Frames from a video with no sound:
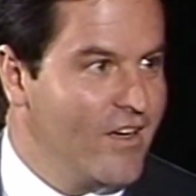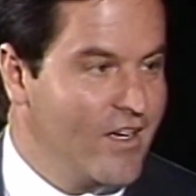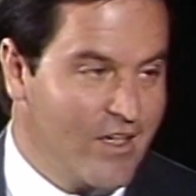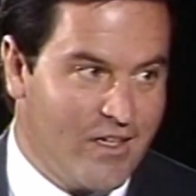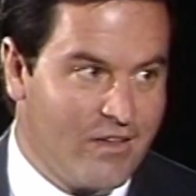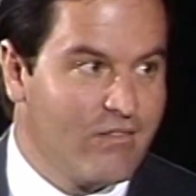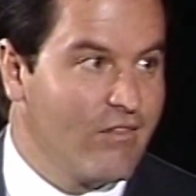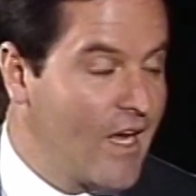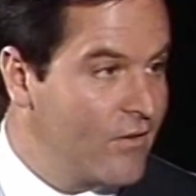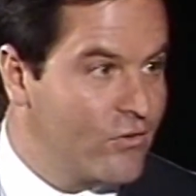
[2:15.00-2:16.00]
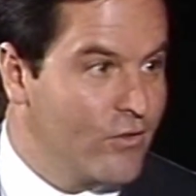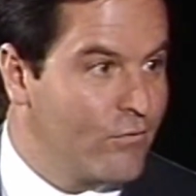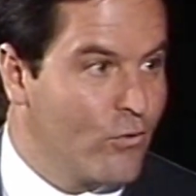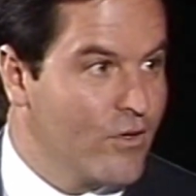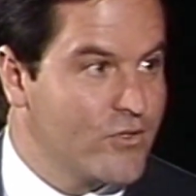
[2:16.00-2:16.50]
Last year,
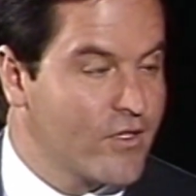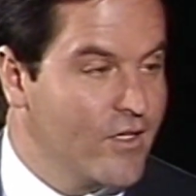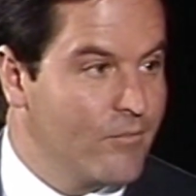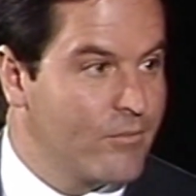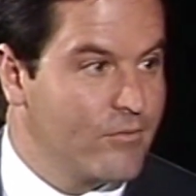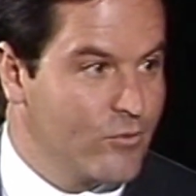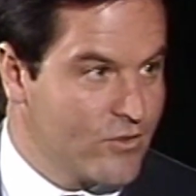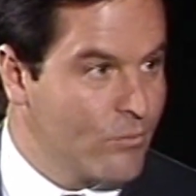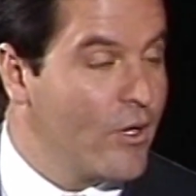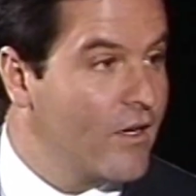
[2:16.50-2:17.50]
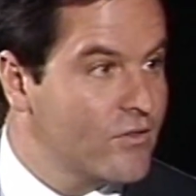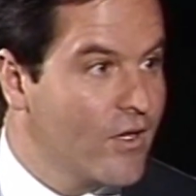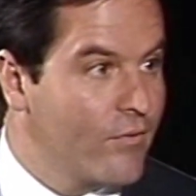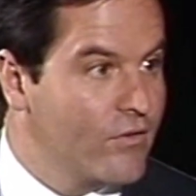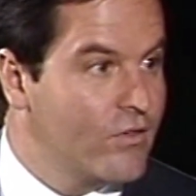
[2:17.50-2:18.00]
Forrest Gump was a box
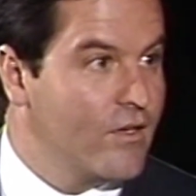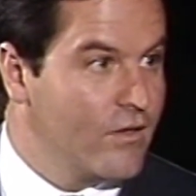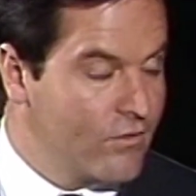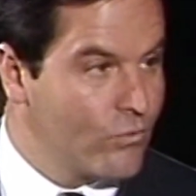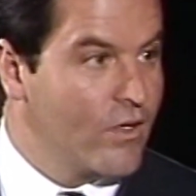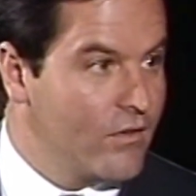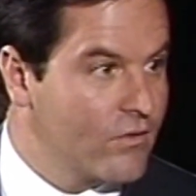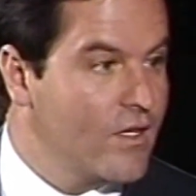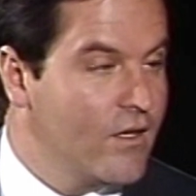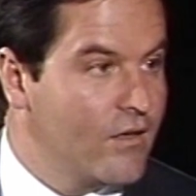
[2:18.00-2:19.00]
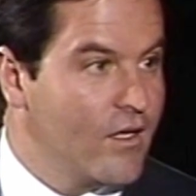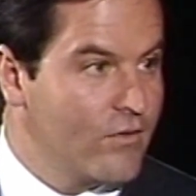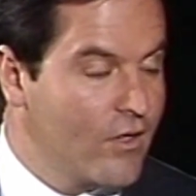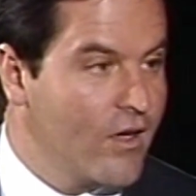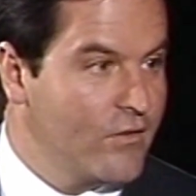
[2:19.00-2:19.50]
office hit as well as a hit at
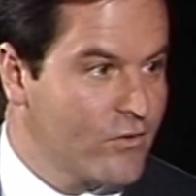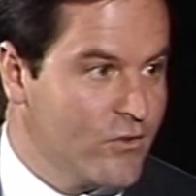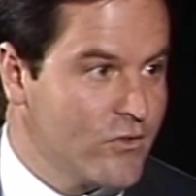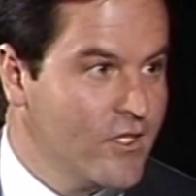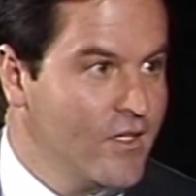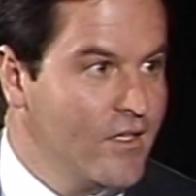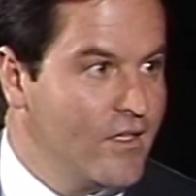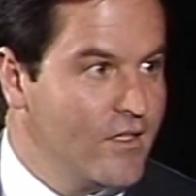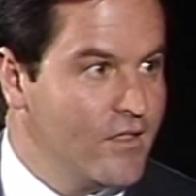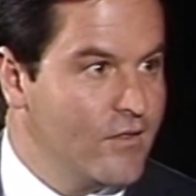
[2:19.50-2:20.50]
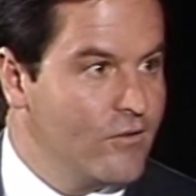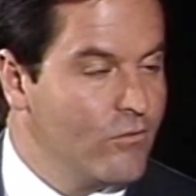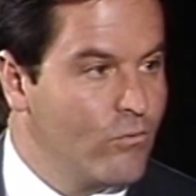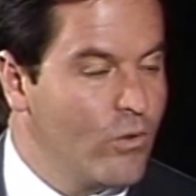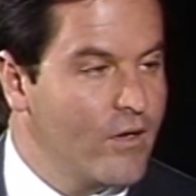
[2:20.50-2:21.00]
the Oscars.
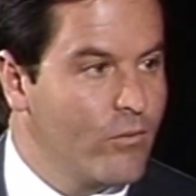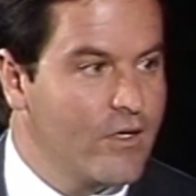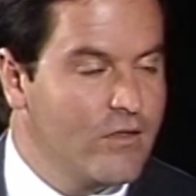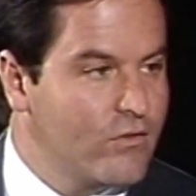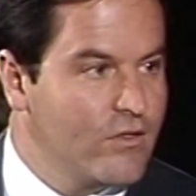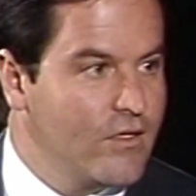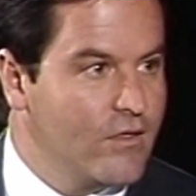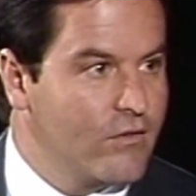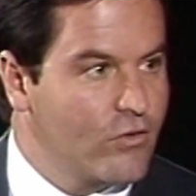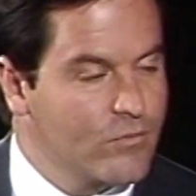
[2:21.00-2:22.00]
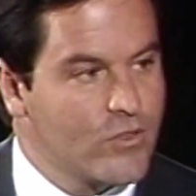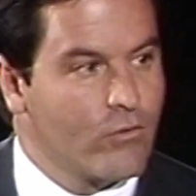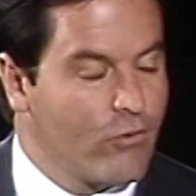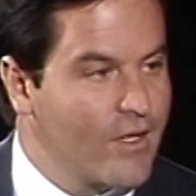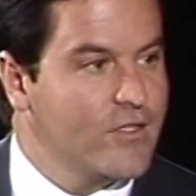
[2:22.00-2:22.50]
What do you see in terms of the
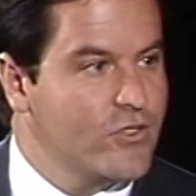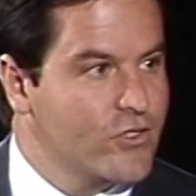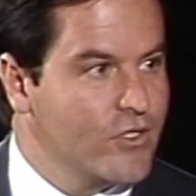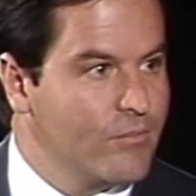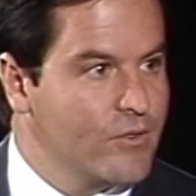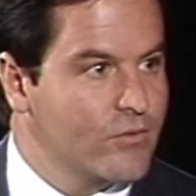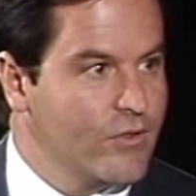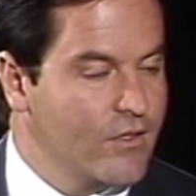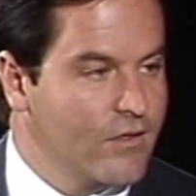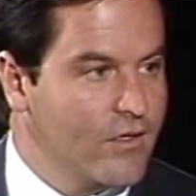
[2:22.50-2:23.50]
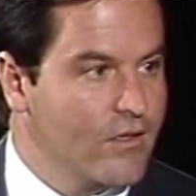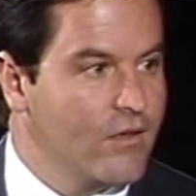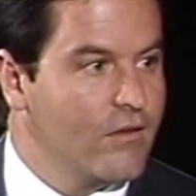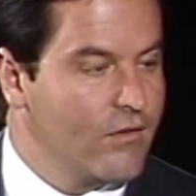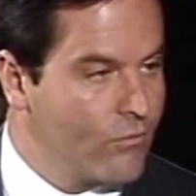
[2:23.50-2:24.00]
relationship between
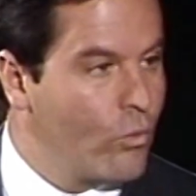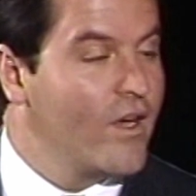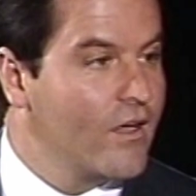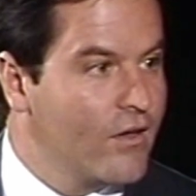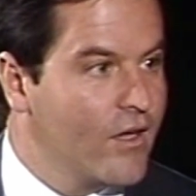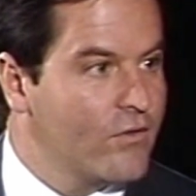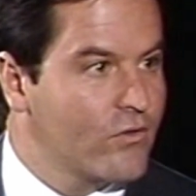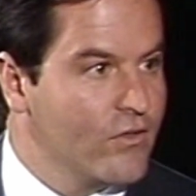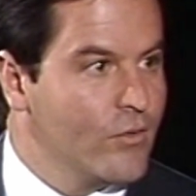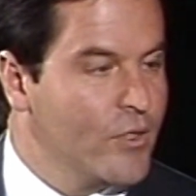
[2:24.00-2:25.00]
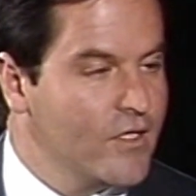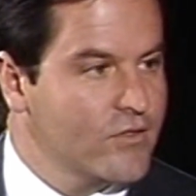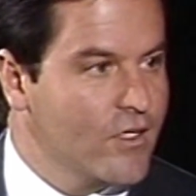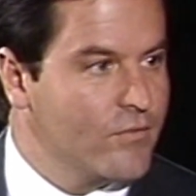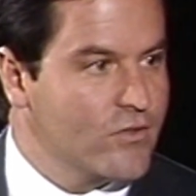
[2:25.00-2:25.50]
winning an Oscar and the box
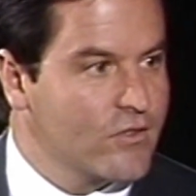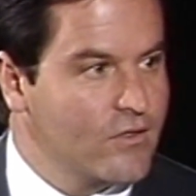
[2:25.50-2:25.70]
office?